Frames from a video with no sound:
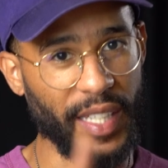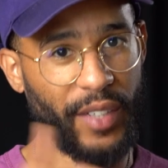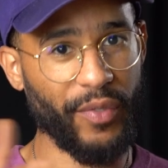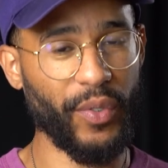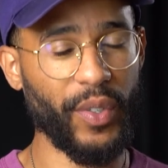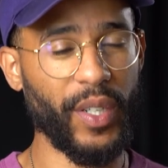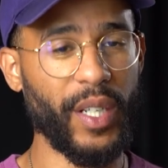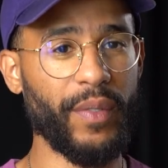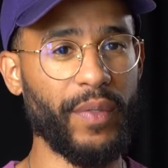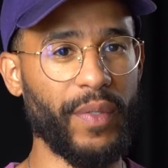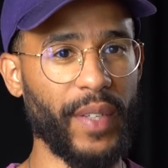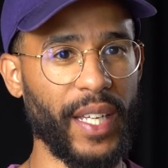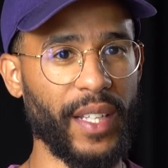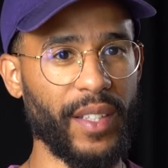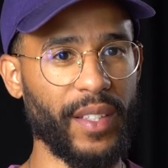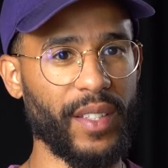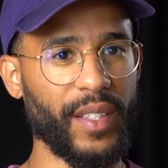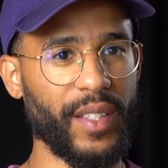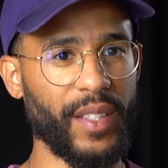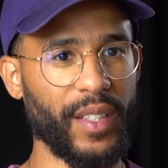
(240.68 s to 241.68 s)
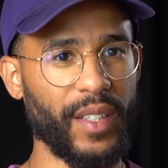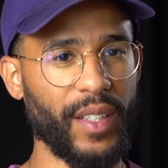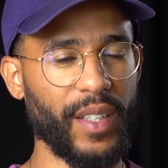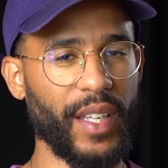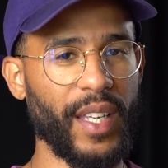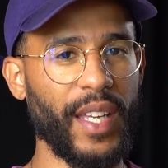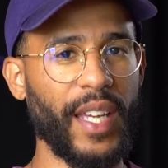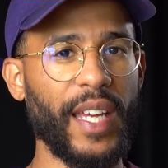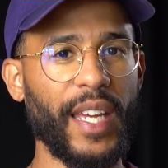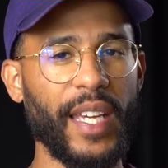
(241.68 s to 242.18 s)
different events
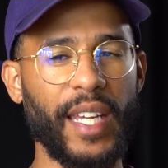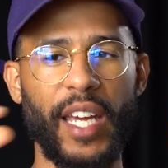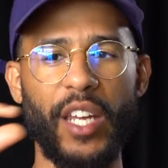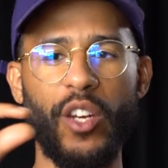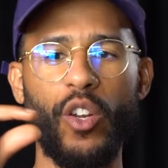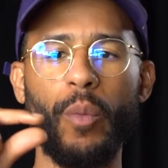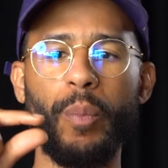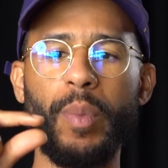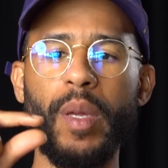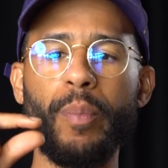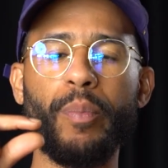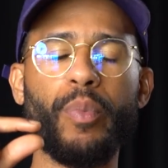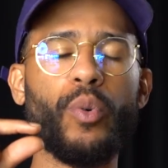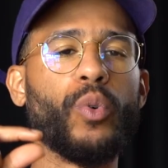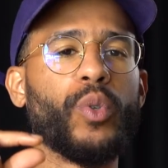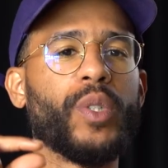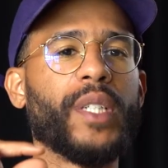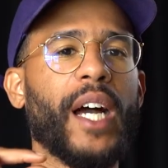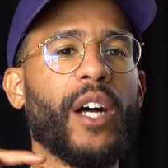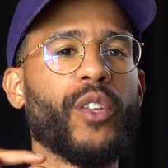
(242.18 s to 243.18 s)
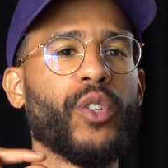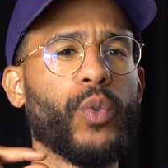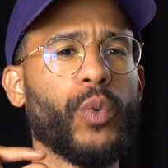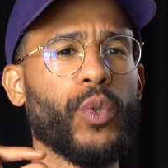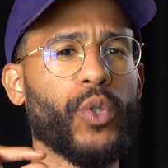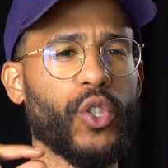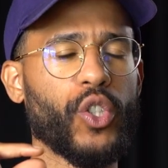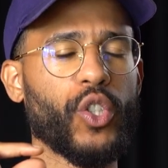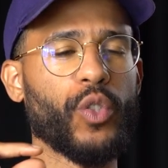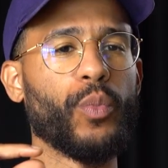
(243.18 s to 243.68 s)
cannot be brought down
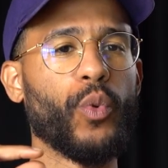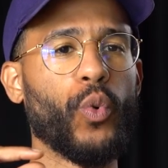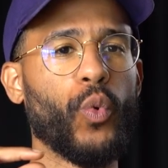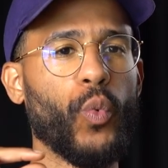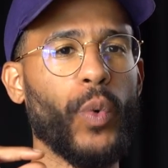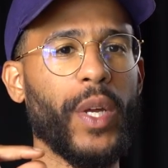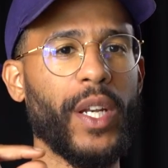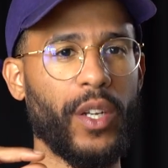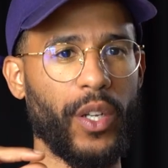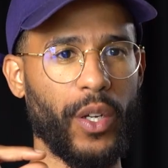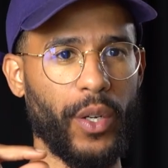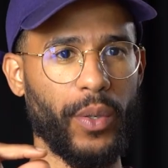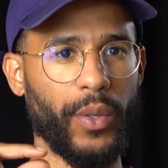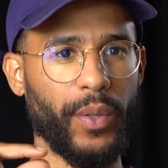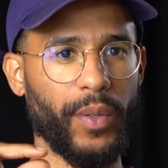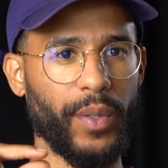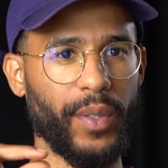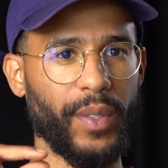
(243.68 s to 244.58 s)
to a small window.